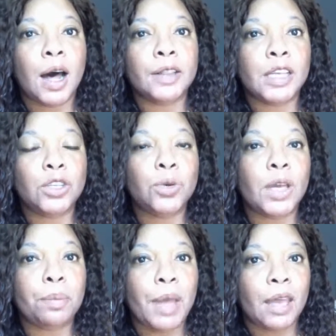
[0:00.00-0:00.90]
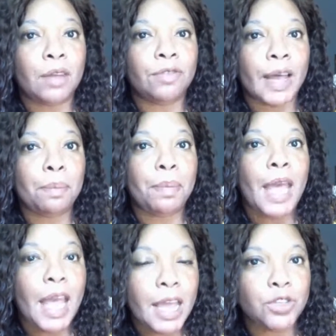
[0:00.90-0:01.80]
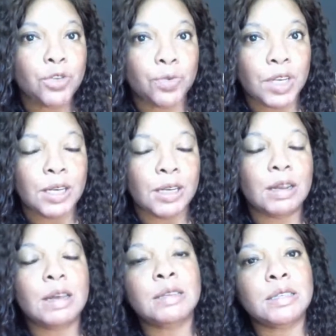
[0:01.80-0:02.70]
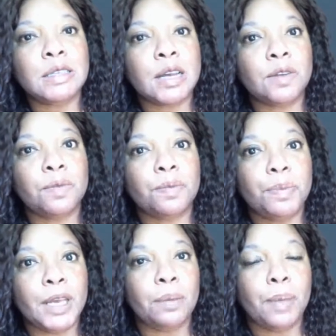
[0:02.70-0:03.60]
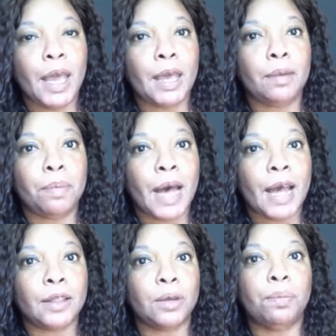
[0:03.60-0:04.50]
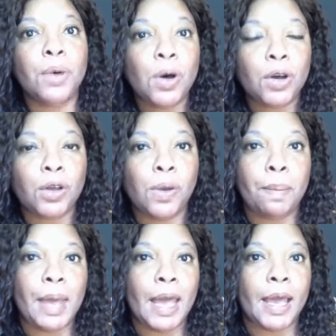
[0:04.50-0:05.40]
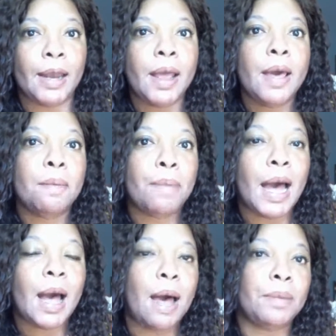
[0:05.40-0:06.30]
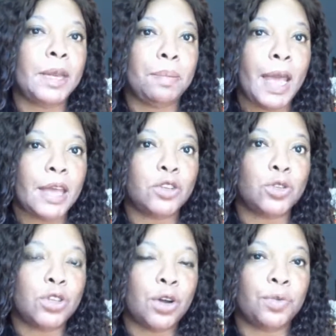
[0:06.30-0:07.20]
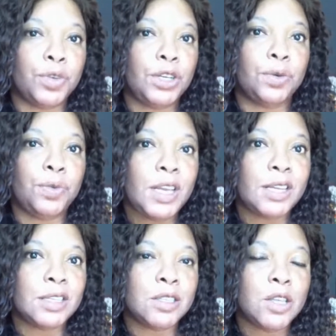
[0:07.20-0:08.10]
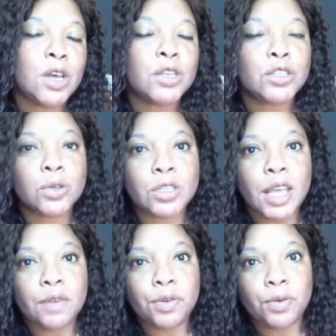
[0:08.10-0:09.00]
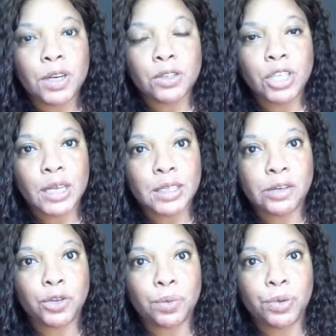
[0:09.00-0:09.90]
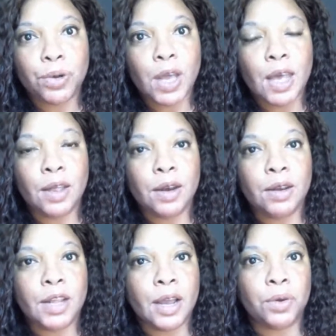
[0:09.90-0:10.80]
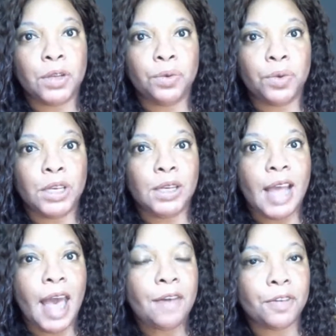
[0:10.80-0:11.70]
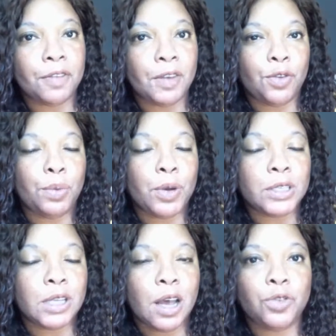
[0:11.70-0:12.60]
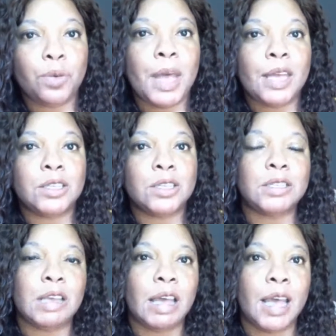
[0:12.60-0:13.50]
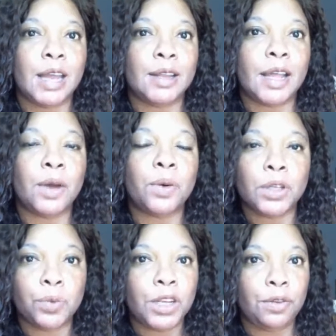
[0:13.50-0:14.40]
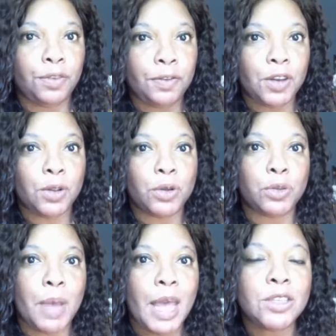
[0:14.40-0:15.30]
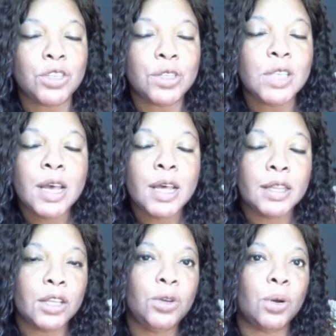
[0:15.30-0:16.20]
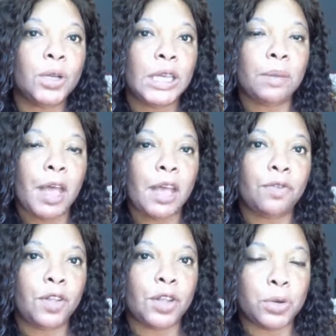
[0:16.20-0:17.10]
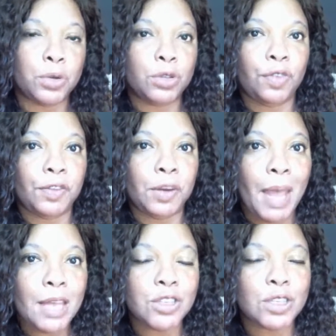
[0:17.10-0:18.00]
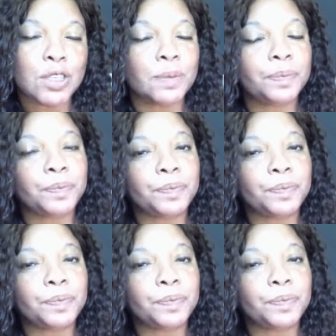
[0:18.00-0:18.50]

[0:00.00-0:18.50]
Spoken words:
then you get paid by a page read instead of being paid by the book. You're paid by how many pages a reader reads. So say if a reader checks out your book and they only read half of it, if your book is 100 pages and they only read 50 of those pages, then you only get paid for those 50 pages.